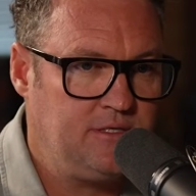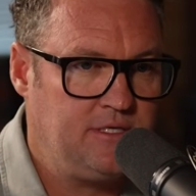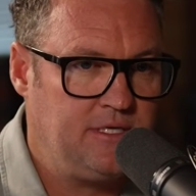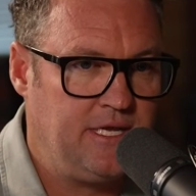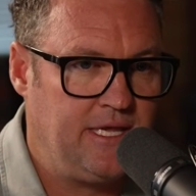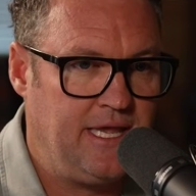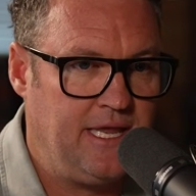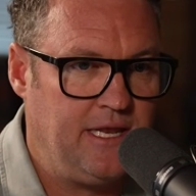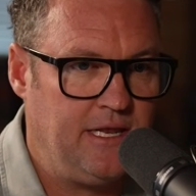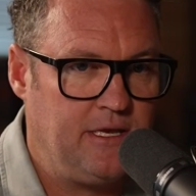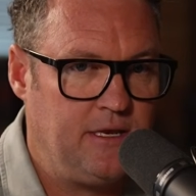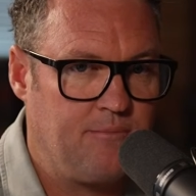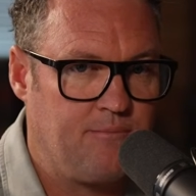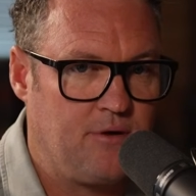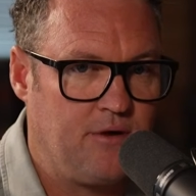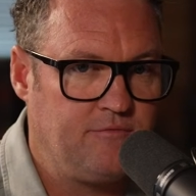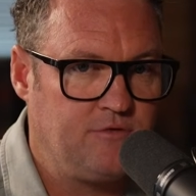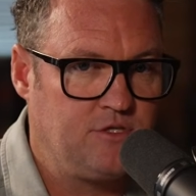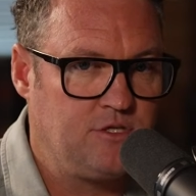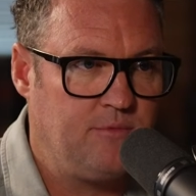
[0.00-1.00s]
get into
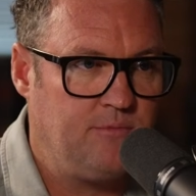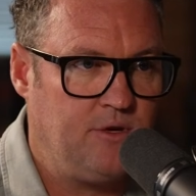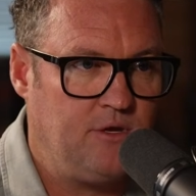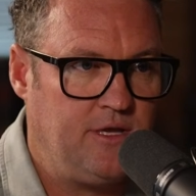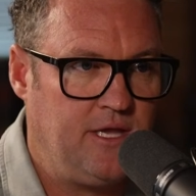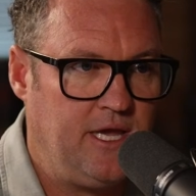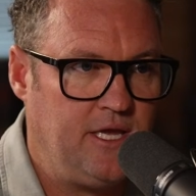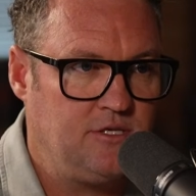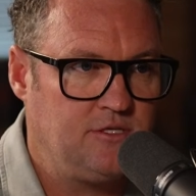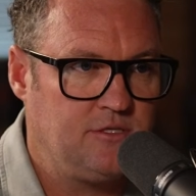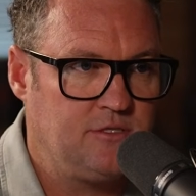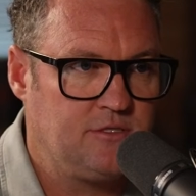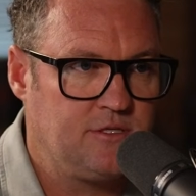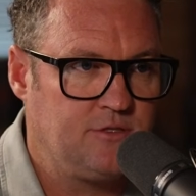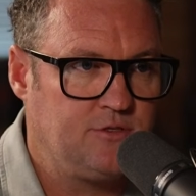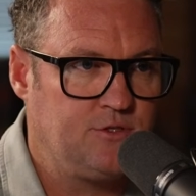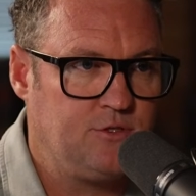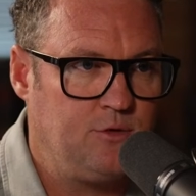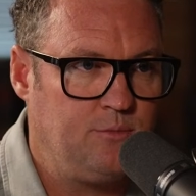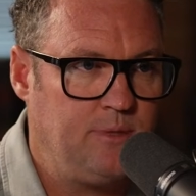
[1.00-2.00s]
privileged communications
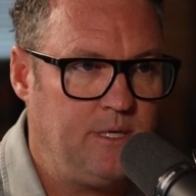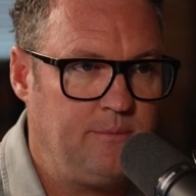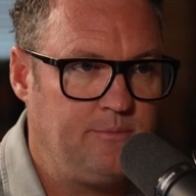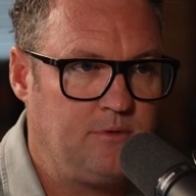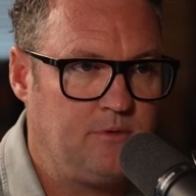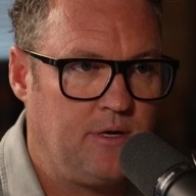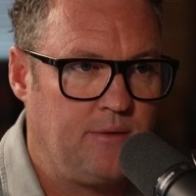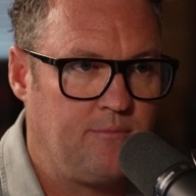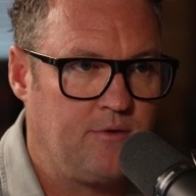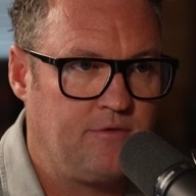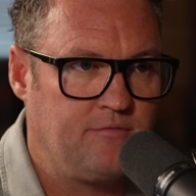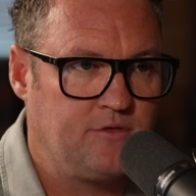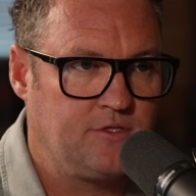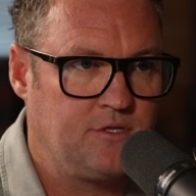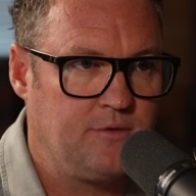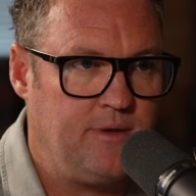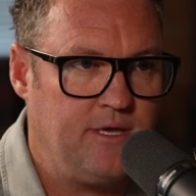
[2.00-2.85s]
and sue people on privileged.